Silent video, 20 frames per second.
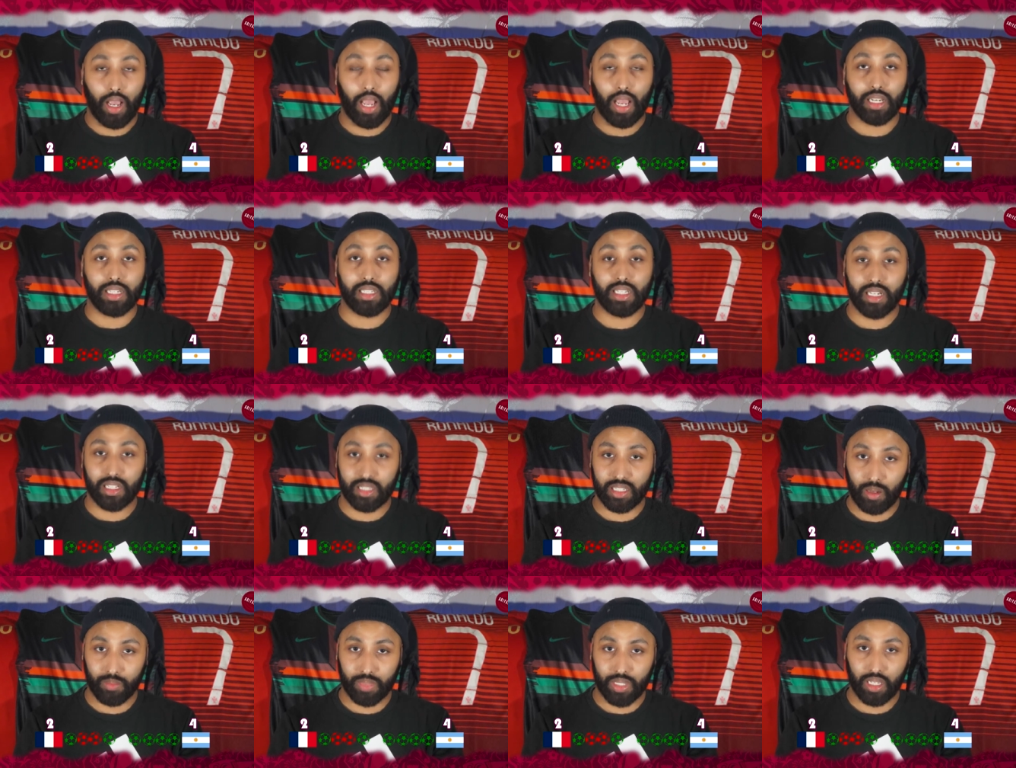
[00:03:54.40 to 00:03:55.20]
and did
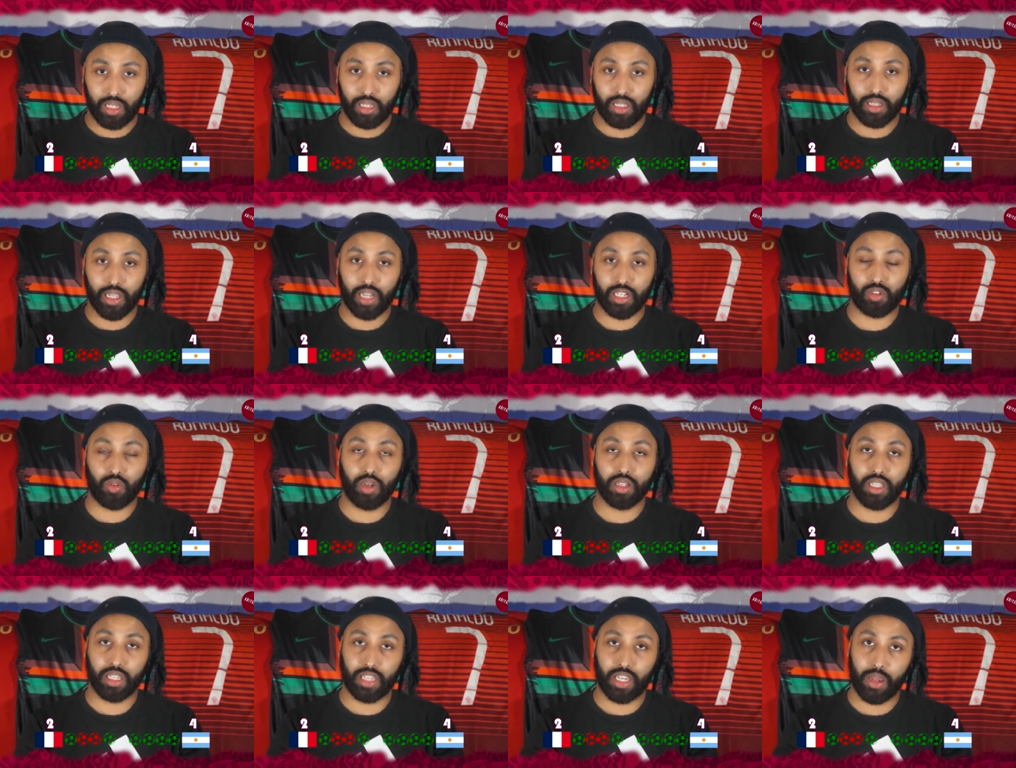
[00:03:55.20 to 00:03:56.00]
something. That's
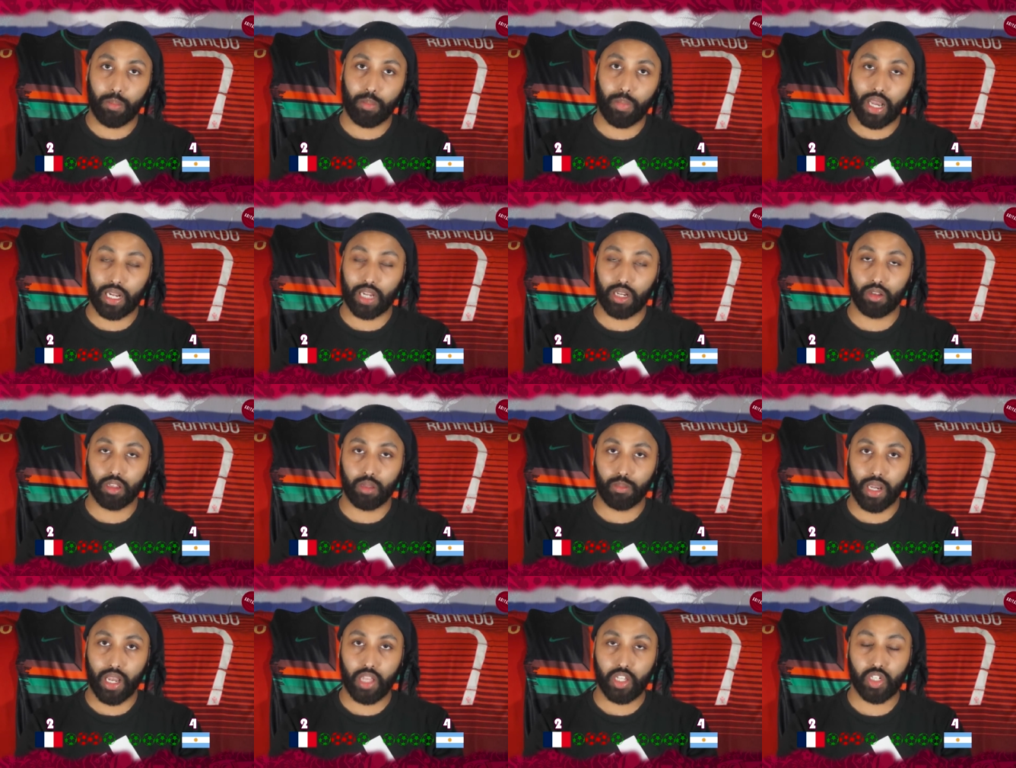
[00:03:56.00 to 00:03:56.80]
why they came back into
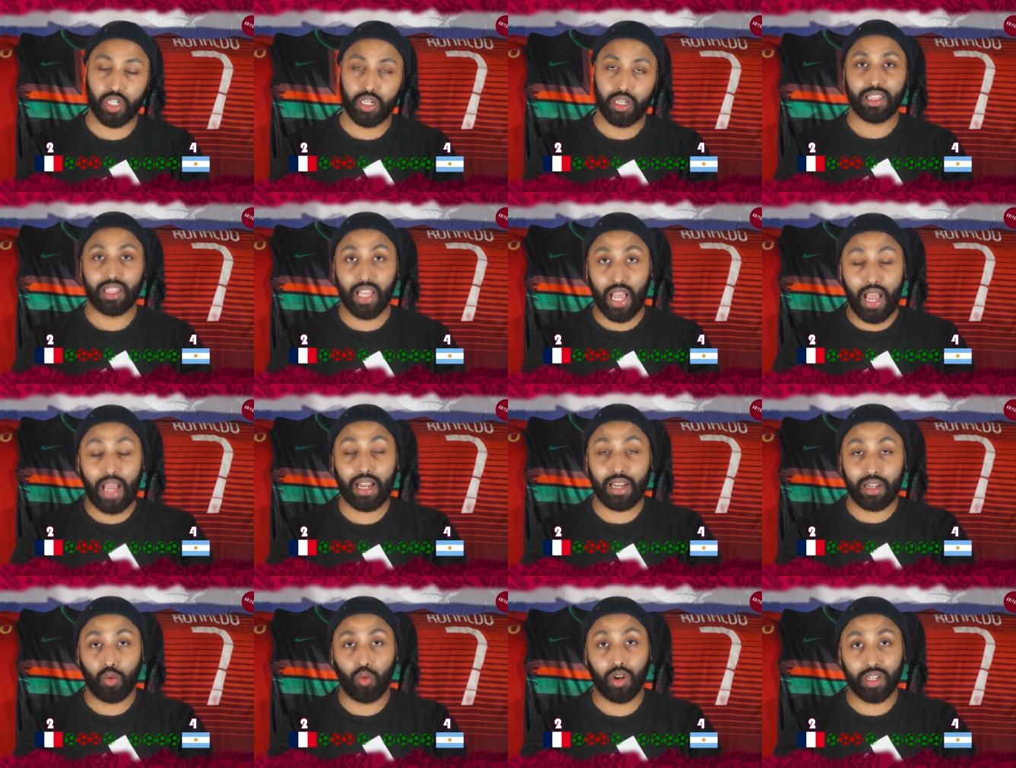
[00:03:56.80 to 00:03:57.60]
the match.
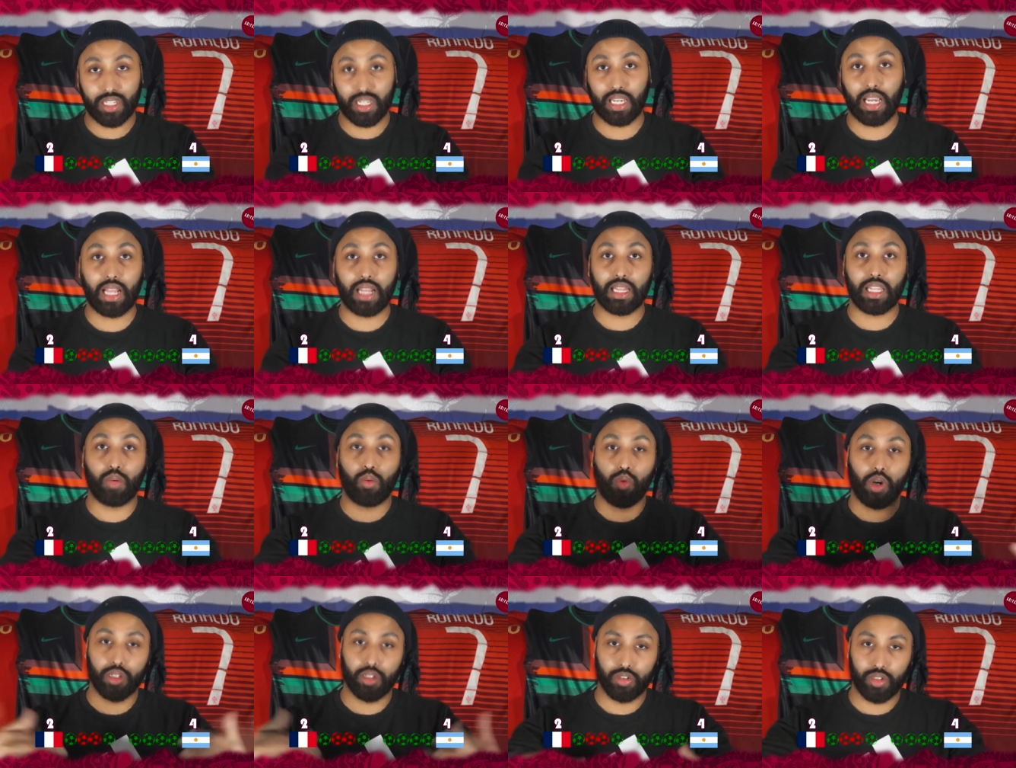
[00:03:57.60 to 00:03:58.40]
Then, once again, they
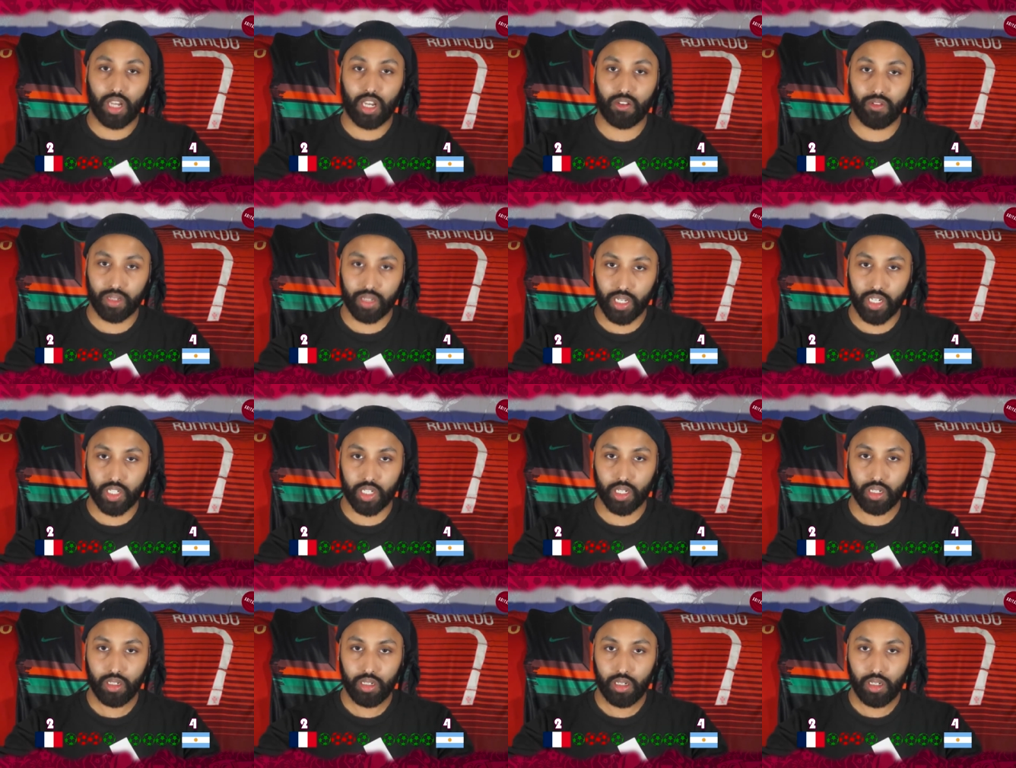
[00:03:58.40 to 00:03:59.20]
went into
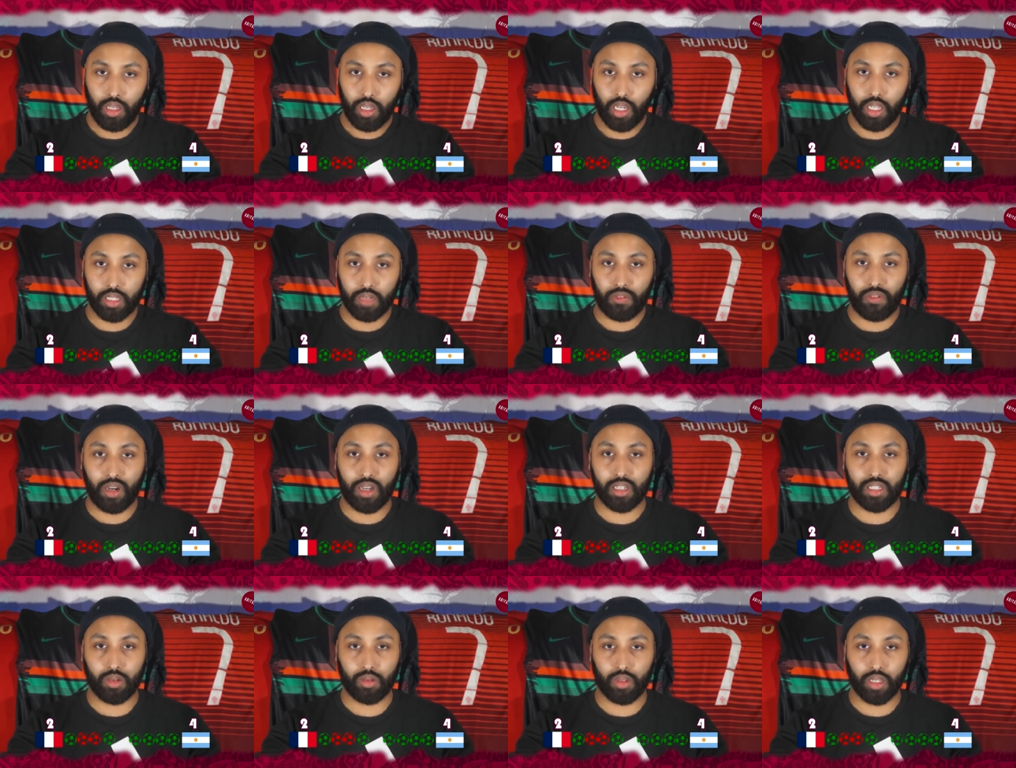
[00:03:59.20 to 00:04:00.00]
hibernation in the
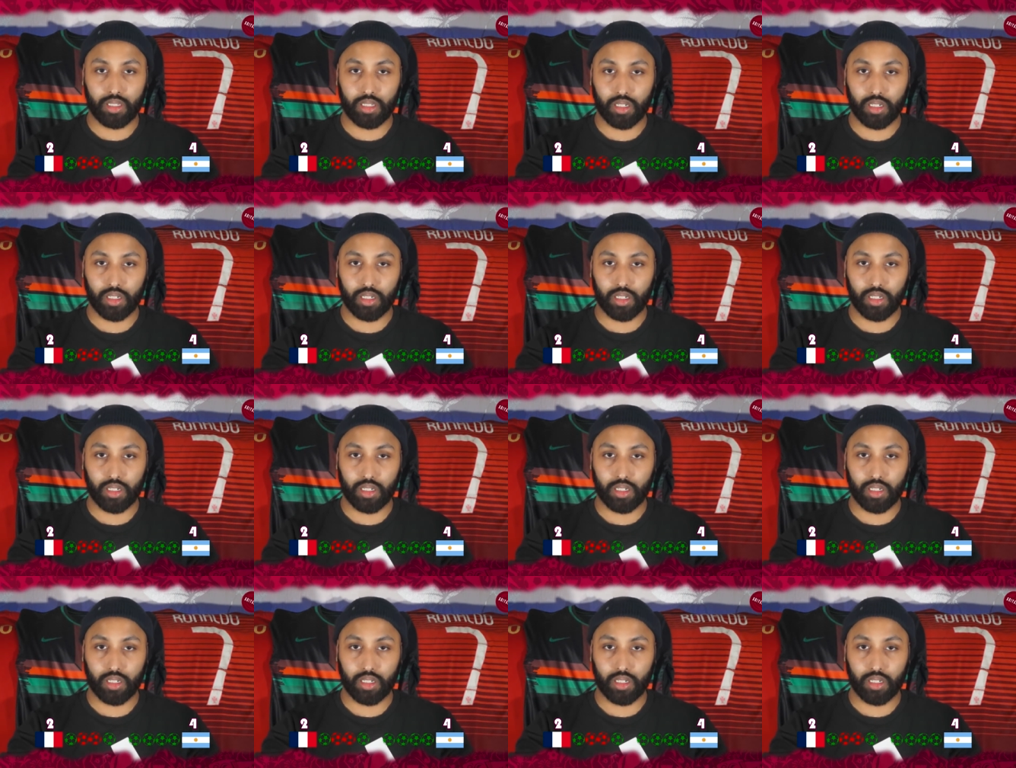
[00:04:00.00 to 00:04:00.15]
first of the